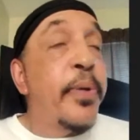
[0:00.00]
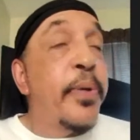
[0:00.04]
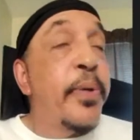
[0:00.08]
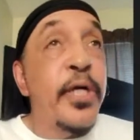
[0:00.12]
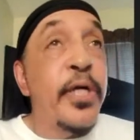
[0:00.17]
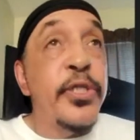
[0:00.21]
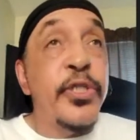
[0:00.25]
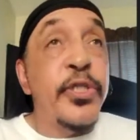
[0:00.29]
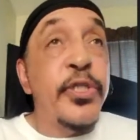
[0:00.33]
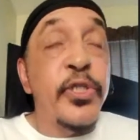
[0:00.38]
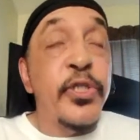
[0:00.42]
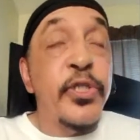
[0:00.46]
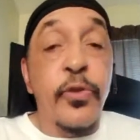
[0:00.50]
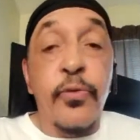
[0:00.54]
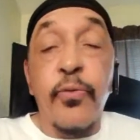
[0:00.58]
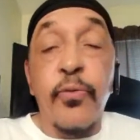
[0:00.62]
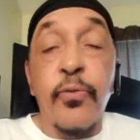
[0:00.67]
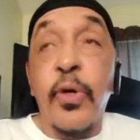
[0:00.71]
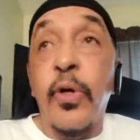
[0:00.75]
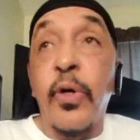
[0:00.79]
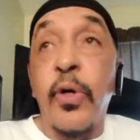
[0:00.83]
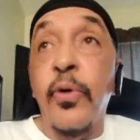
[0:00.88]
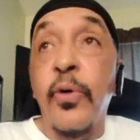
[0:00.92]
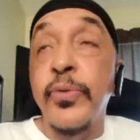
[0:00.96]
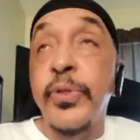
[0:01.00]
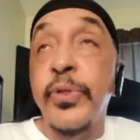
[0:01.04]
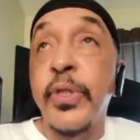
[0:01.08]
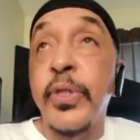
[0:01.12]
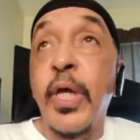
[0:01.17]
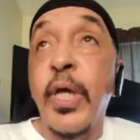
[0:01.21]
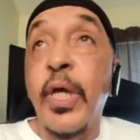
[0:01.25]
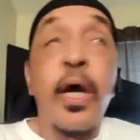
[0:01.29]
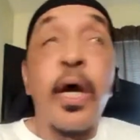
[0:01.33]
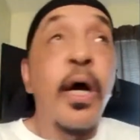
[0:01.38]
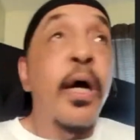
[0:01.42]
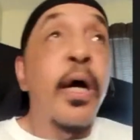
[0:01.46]
punch, or throws
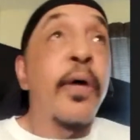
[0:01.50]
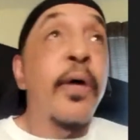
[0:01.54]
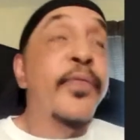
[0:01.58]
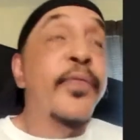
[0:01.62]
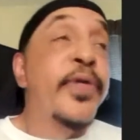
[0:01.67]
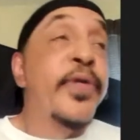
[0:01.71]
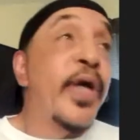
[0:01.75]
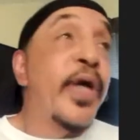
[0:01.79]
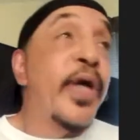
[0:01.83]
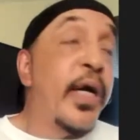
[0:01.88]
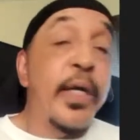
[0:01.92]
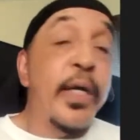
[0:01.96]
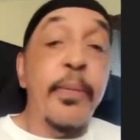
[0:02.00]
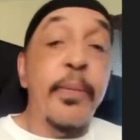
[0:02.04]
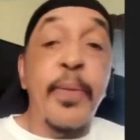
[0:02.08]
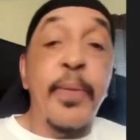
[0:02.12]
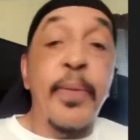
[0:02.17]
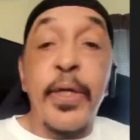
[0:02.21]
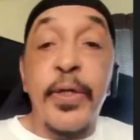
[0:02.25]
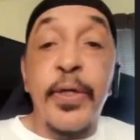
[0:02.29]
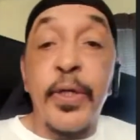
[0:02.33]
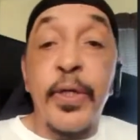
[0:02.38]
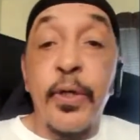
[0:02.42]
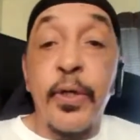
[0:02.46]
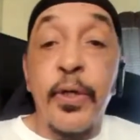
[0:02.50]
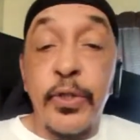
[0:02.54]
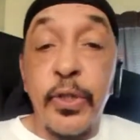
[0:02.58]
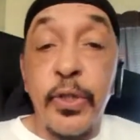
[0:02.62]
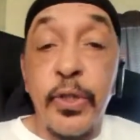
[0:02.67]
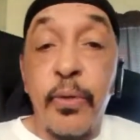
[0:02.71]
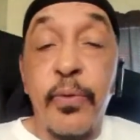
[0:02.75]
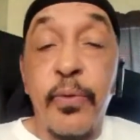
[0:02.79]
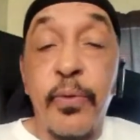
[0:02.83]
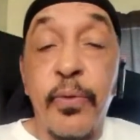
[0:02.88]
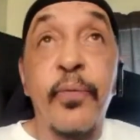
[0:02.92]
are done in my dojo.